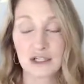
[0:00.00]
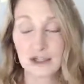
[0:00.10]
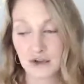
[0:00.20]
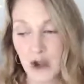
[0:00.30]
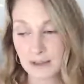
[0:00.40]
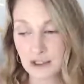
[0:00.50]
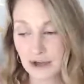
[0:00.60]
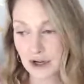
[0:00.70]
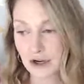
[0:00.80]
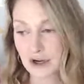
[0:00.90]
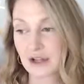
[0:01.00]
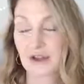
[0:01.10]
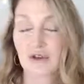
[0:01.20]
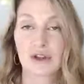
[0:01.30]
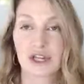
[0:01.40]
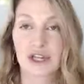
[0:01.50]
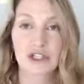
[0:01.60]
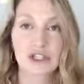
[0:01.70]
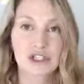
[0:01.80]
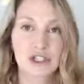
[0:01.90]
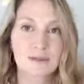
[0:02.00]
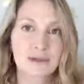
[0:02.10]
trauma triggered in their relationship.